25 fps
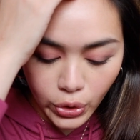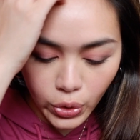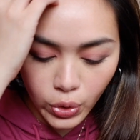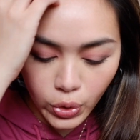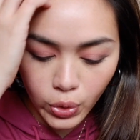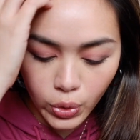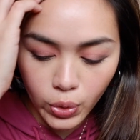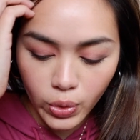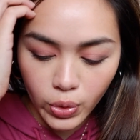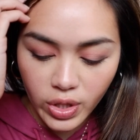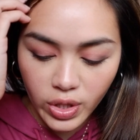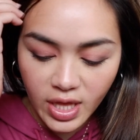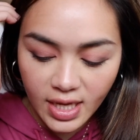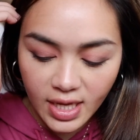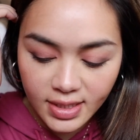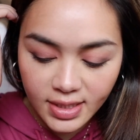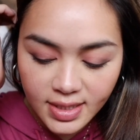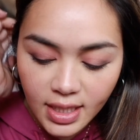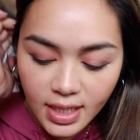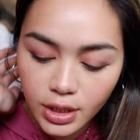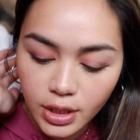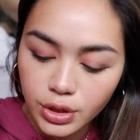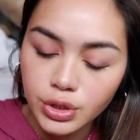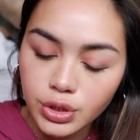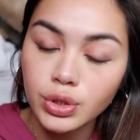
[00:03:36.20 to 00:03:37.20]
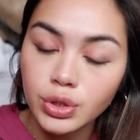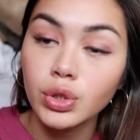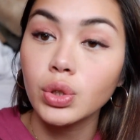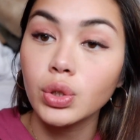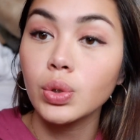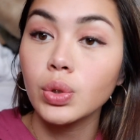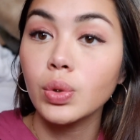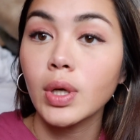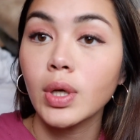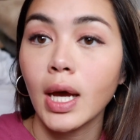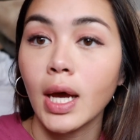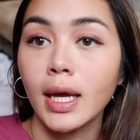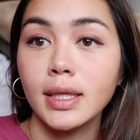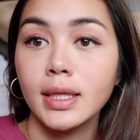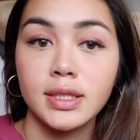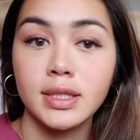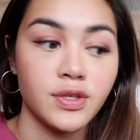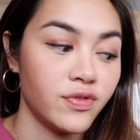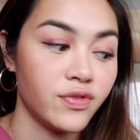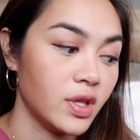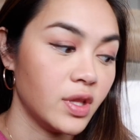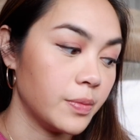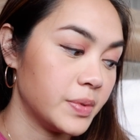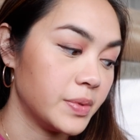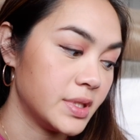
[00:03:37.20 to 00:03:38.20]
So they sent two kinds
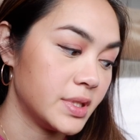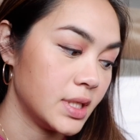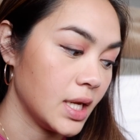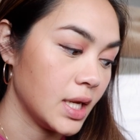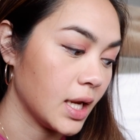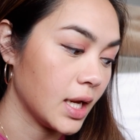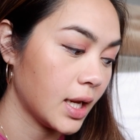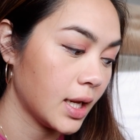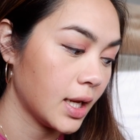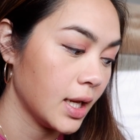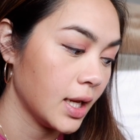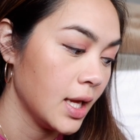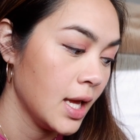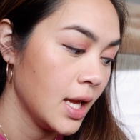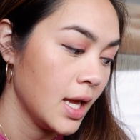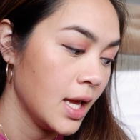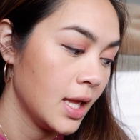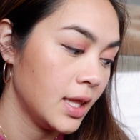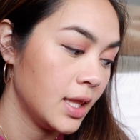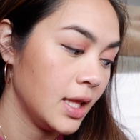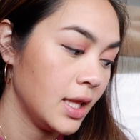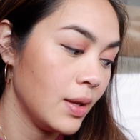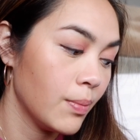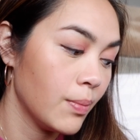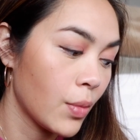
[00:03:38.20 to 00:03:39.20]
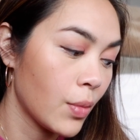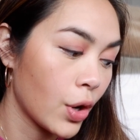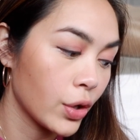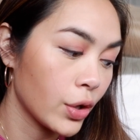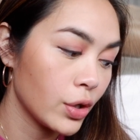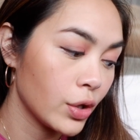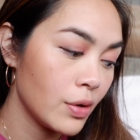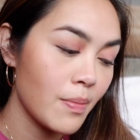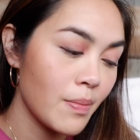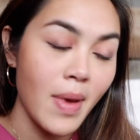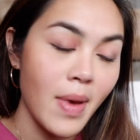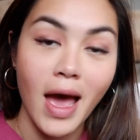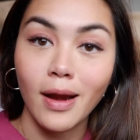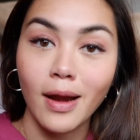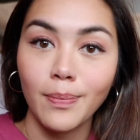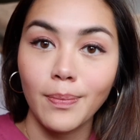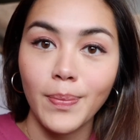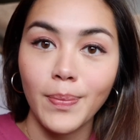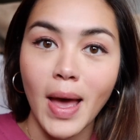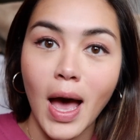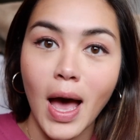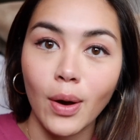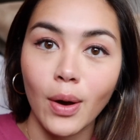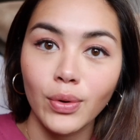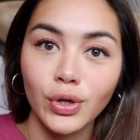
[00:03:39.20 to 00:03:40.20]
of lipstick. The Modern Matte
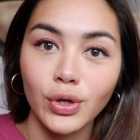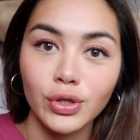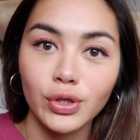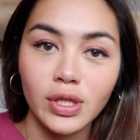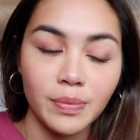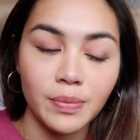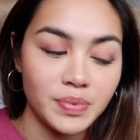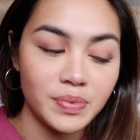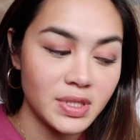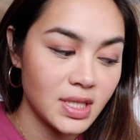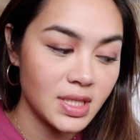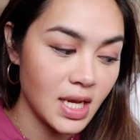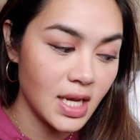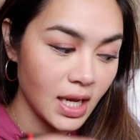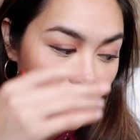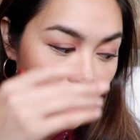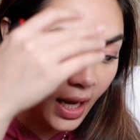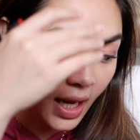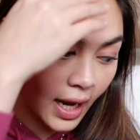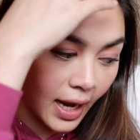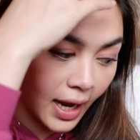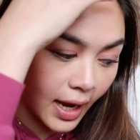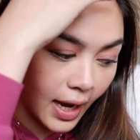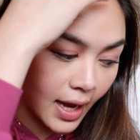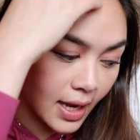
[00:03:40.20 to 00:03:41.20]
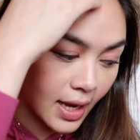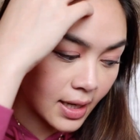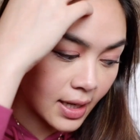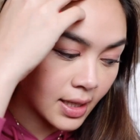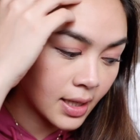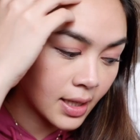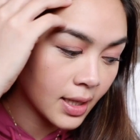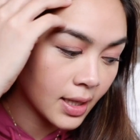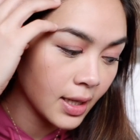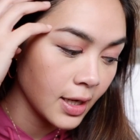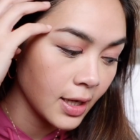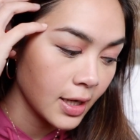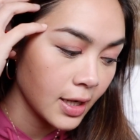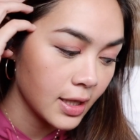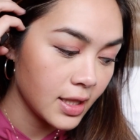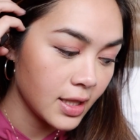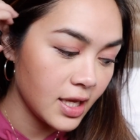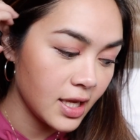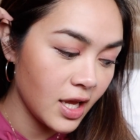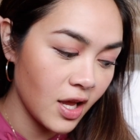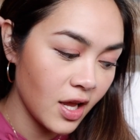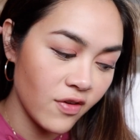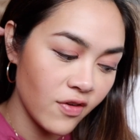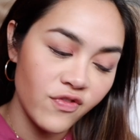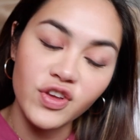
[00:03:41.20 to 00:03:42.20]
Powder Lipstick and
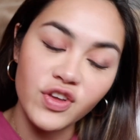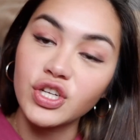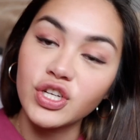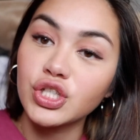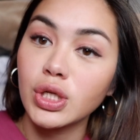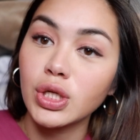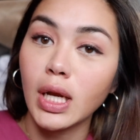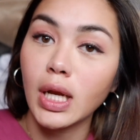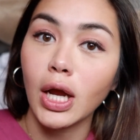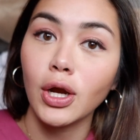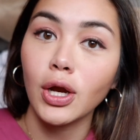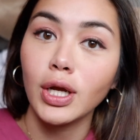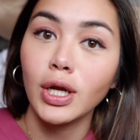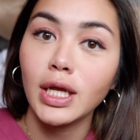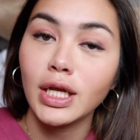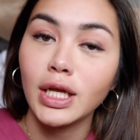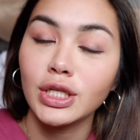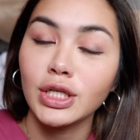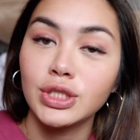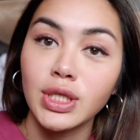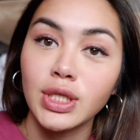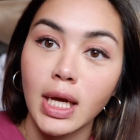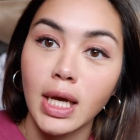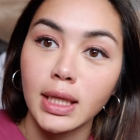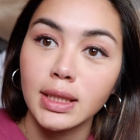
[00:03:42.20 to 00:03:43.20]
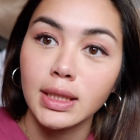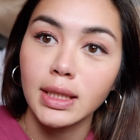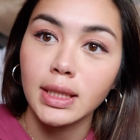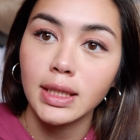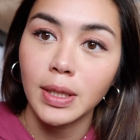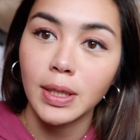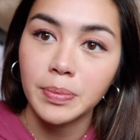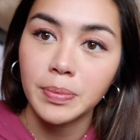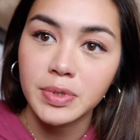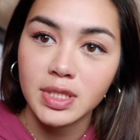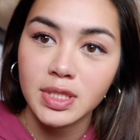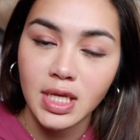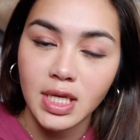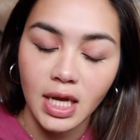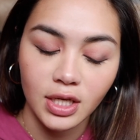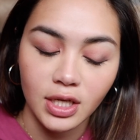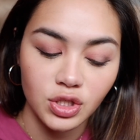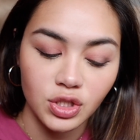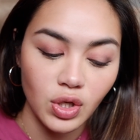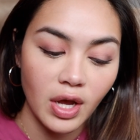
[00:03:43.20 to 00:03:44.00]
the Visionary Gel Lipstick.